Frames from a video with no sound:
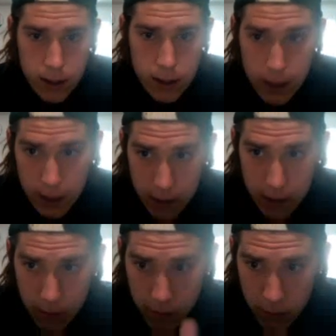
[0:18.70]
at
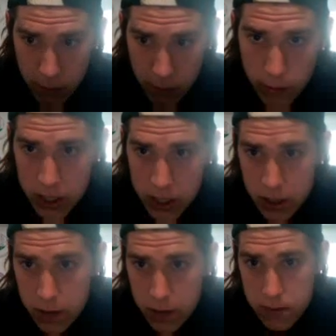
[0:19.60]
all the
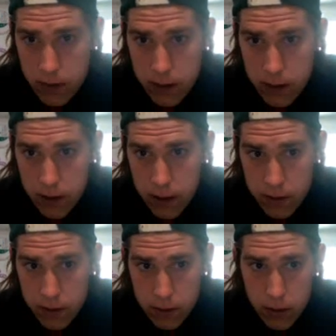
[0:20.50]
matchups right now. I'm
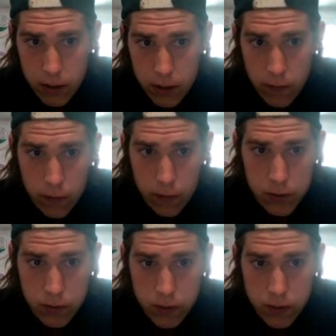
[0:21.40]
just looking at the first
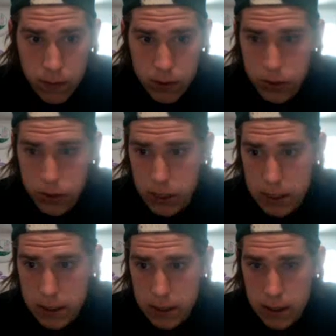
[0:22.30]
one, which
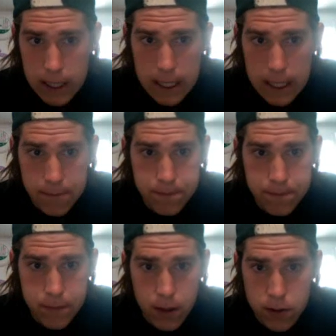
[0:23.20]
is the
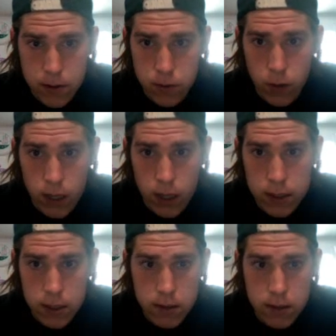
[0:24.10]

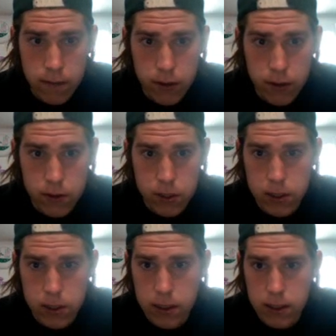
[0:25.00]
SWAT versus
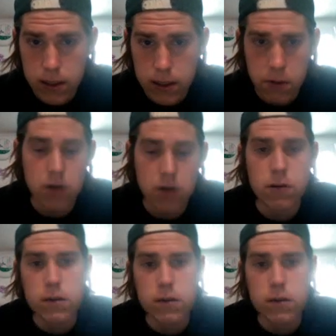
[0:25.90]
the, what do you call it?